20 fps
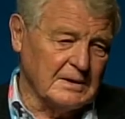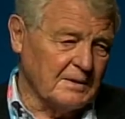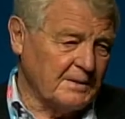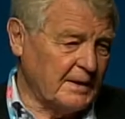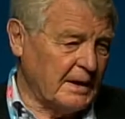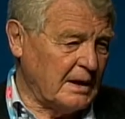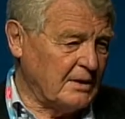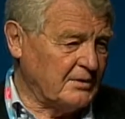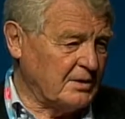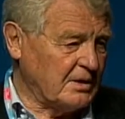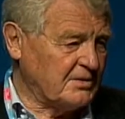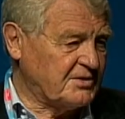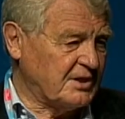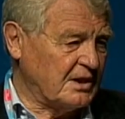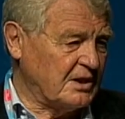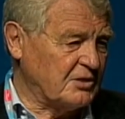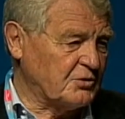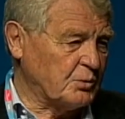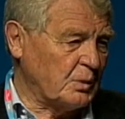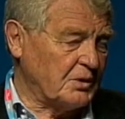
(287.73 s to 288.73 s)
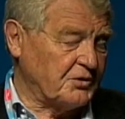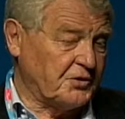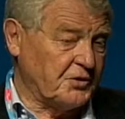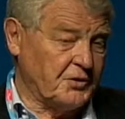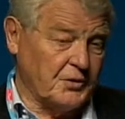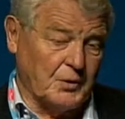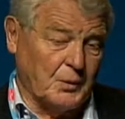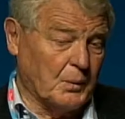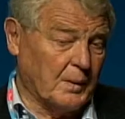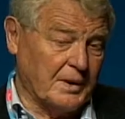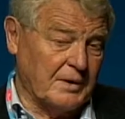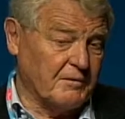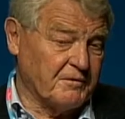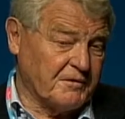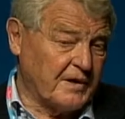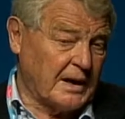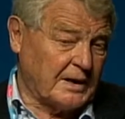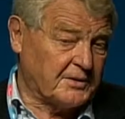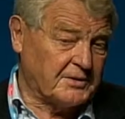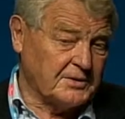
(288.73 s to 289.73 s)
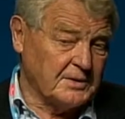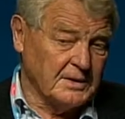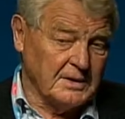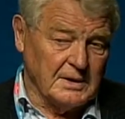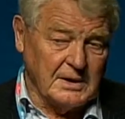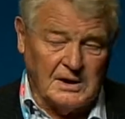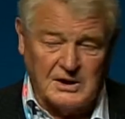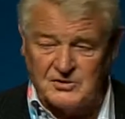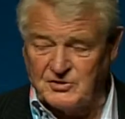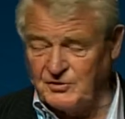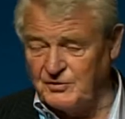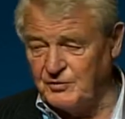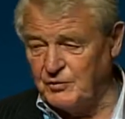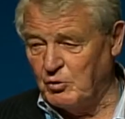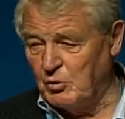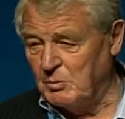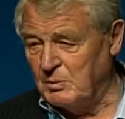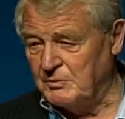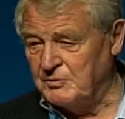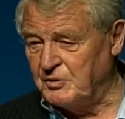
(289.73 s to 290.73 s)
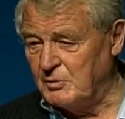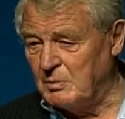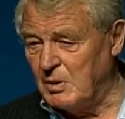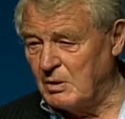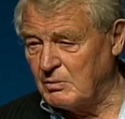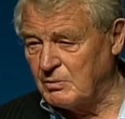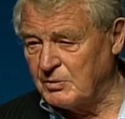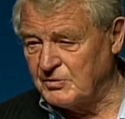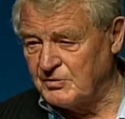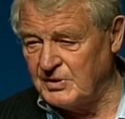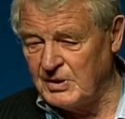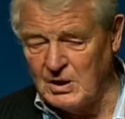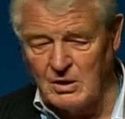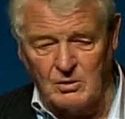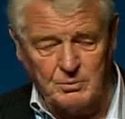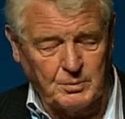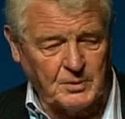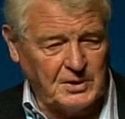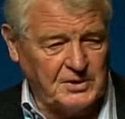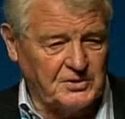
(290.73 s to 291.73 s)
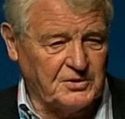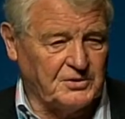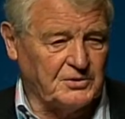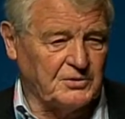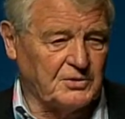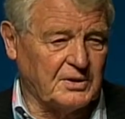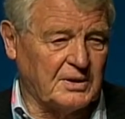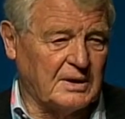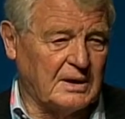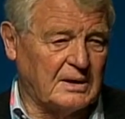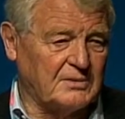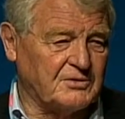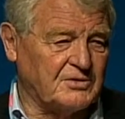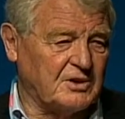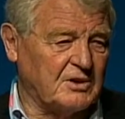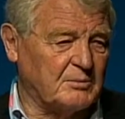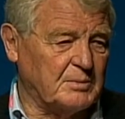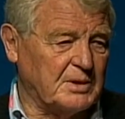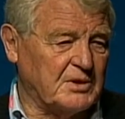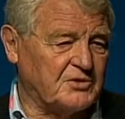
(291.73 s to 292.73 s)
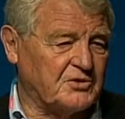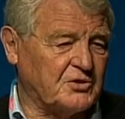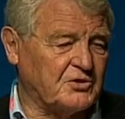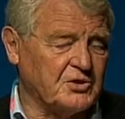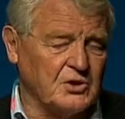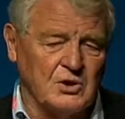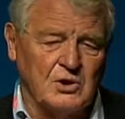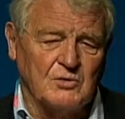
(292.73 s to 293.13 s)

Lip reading: they tell us what to do when in fact it's a form of democracy operated through the Council of Ministers,